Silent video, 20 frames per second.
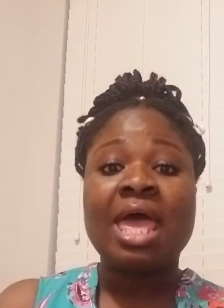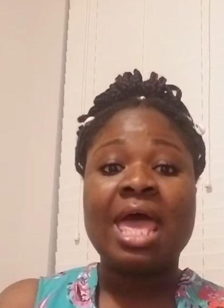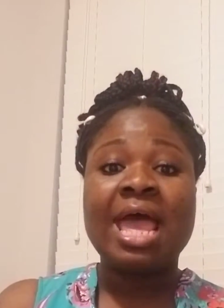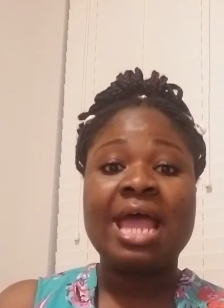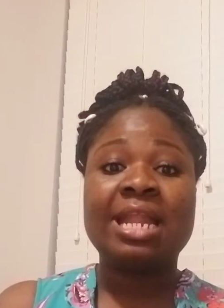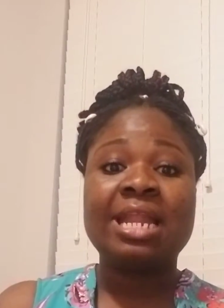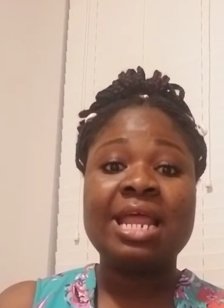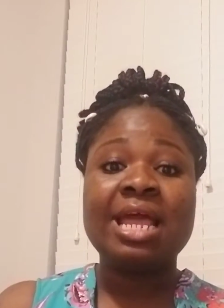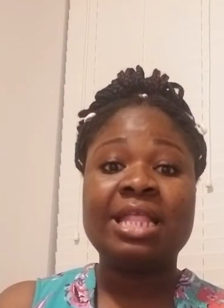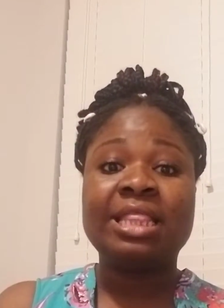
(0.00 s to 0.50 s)

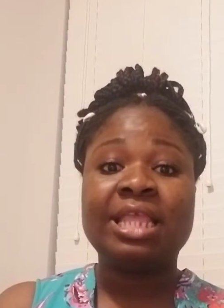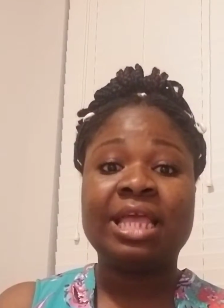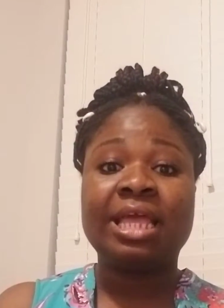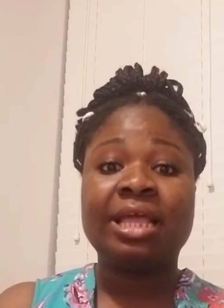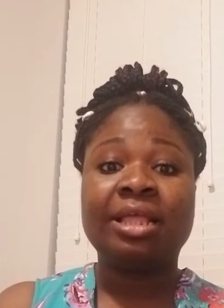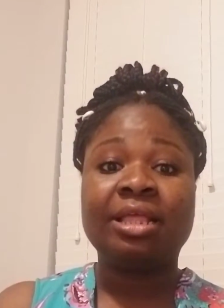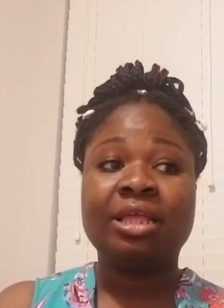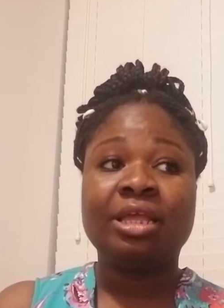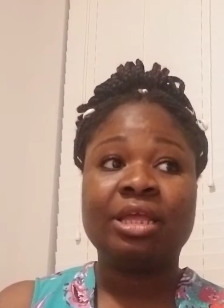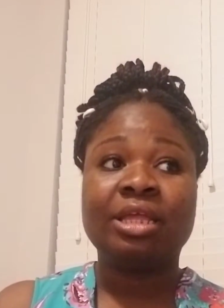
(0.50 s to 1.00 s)
and then
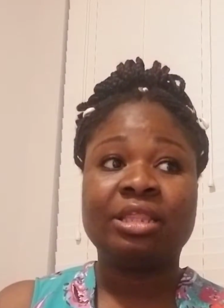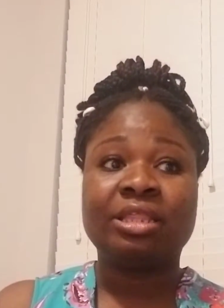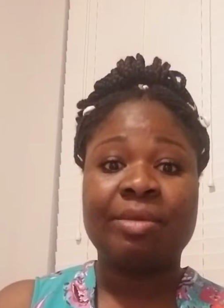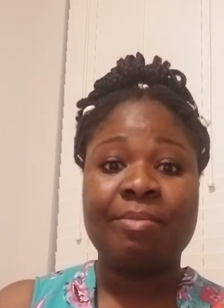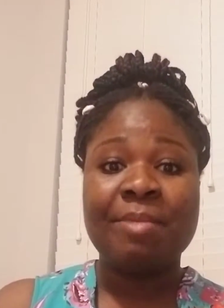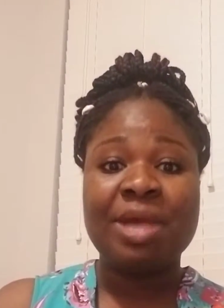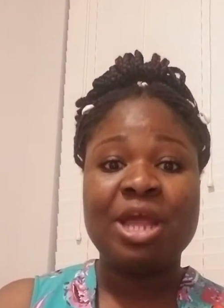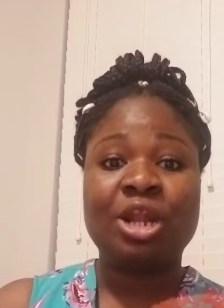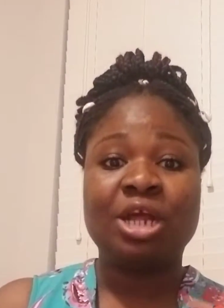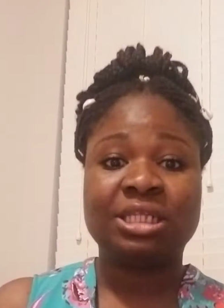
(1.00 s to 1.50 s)
the
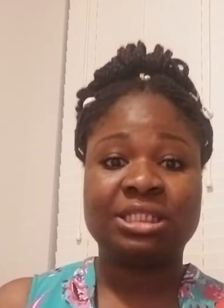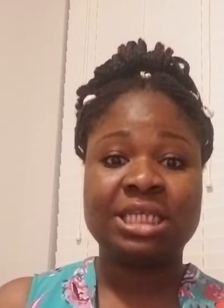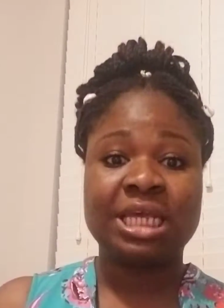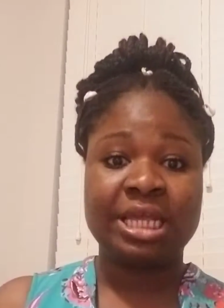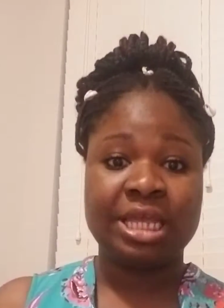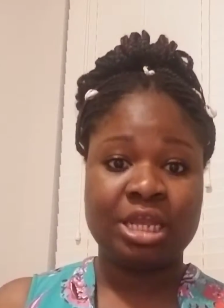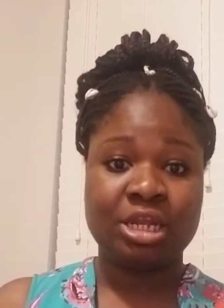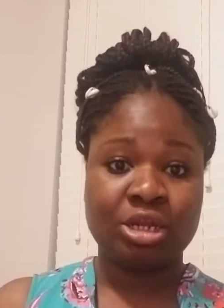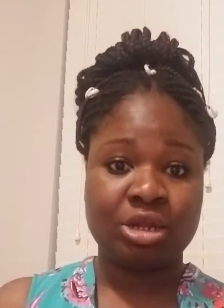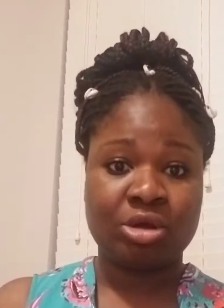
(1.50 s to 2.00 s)
men are
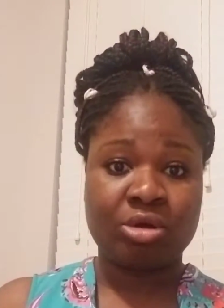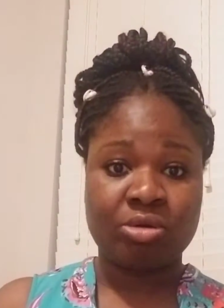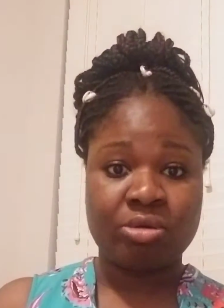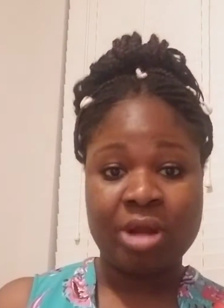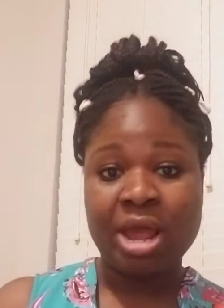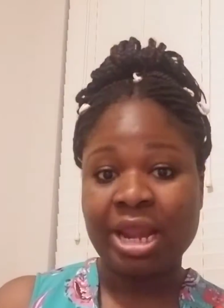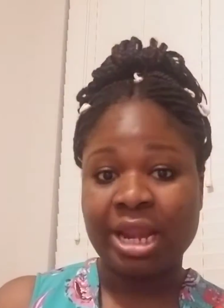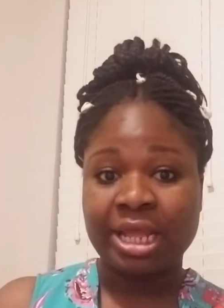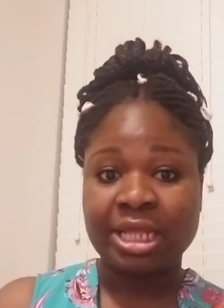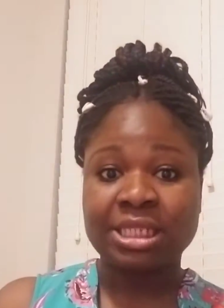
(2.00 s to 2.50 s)
taking the
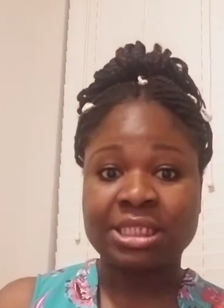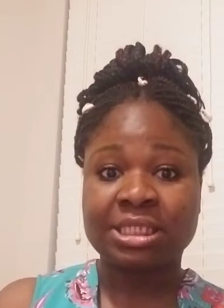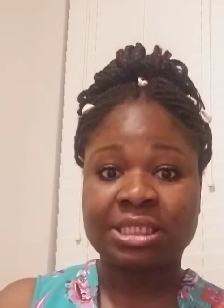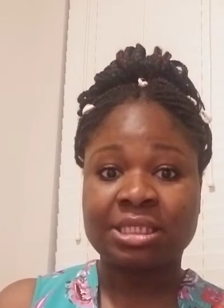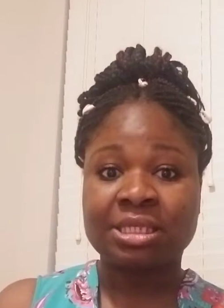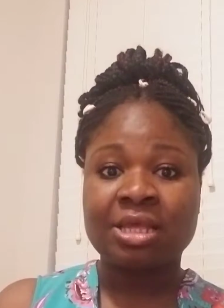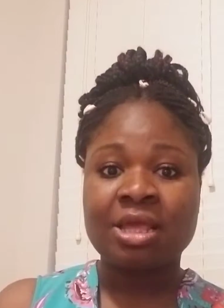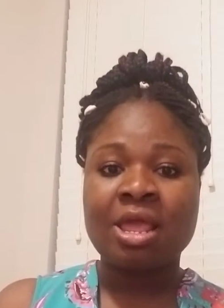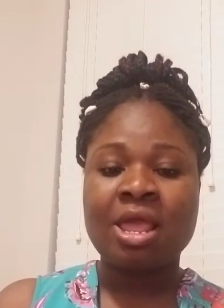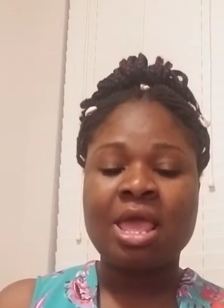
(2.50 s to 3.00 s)

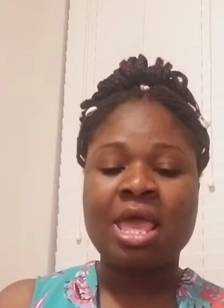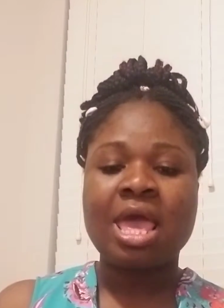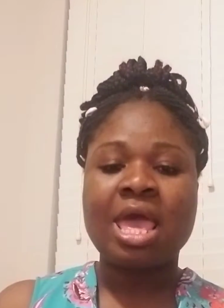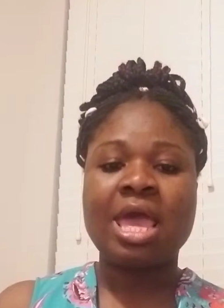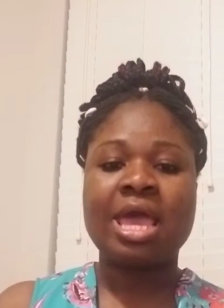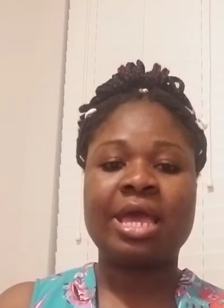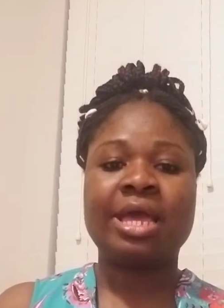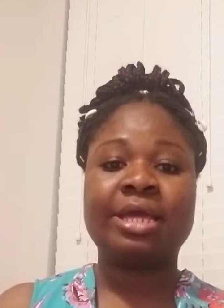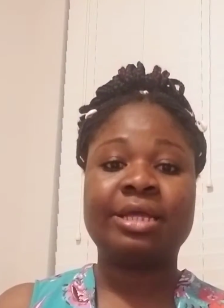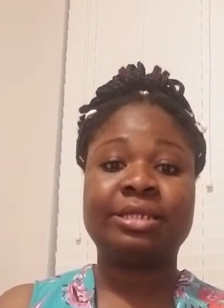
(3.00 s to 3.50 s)
credit,
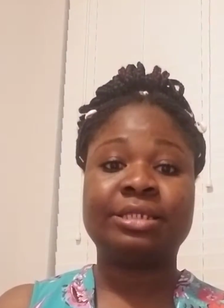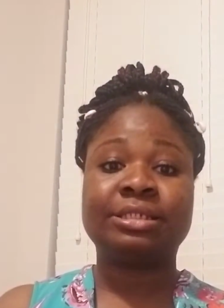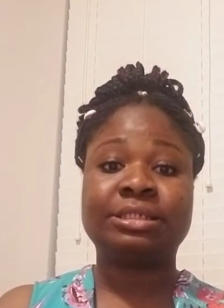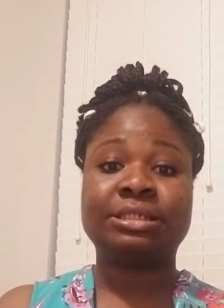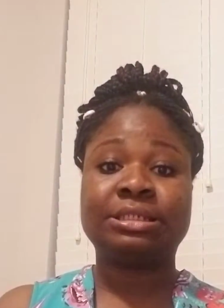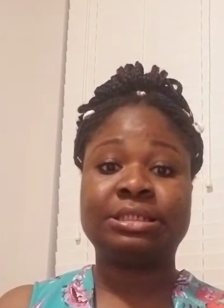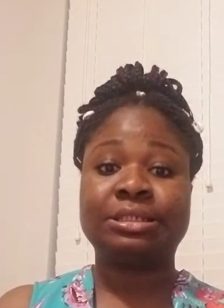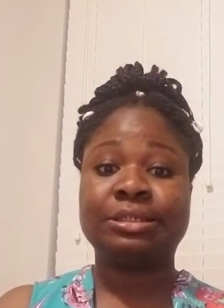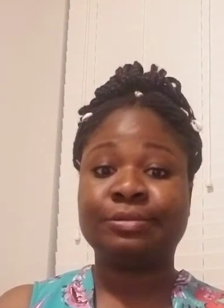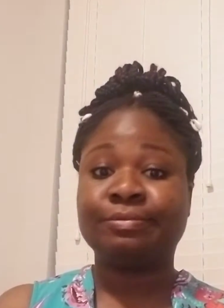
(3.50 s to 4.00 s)

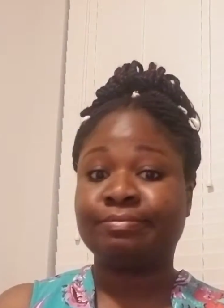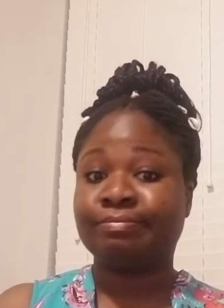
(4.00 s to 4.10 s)
and